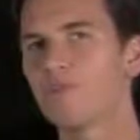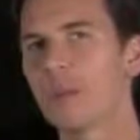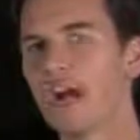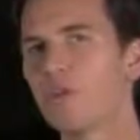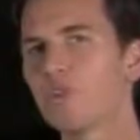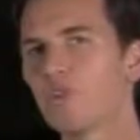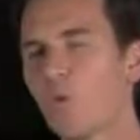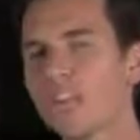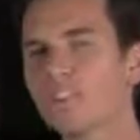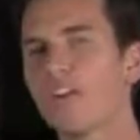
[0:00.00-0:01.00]
I was
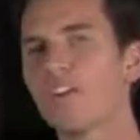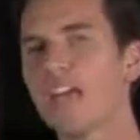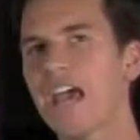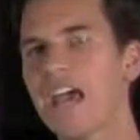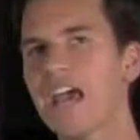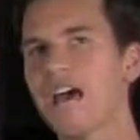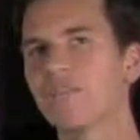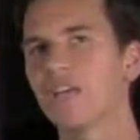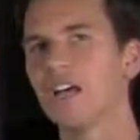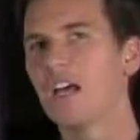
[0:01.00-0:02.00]
27 and a
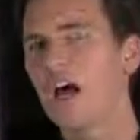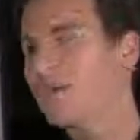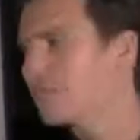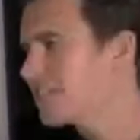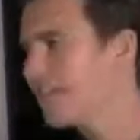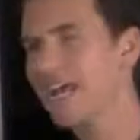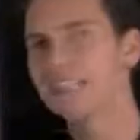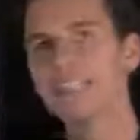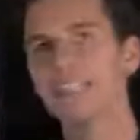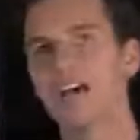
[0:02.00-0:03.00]
half. I'm
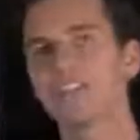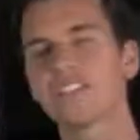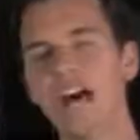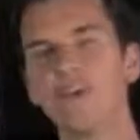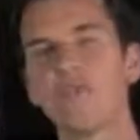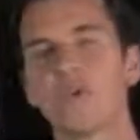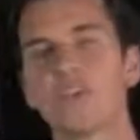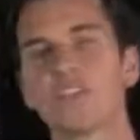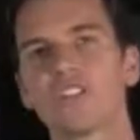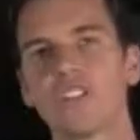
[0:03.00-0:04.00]
standing on the top floor
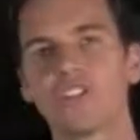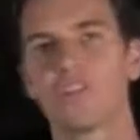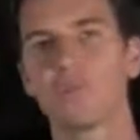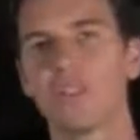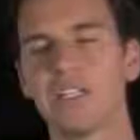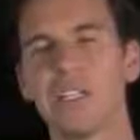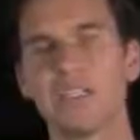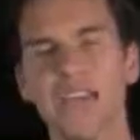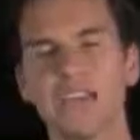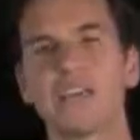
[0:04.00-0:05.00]
of the SunTrust building in
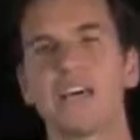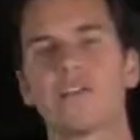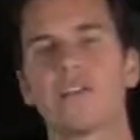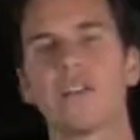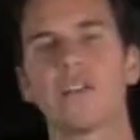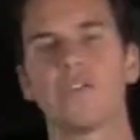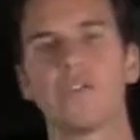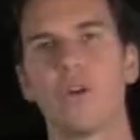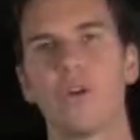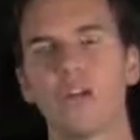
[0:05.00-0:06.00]
downtown Orlando,
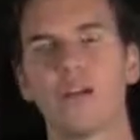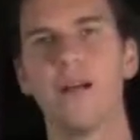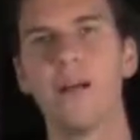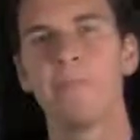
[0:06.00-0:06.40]
Florida.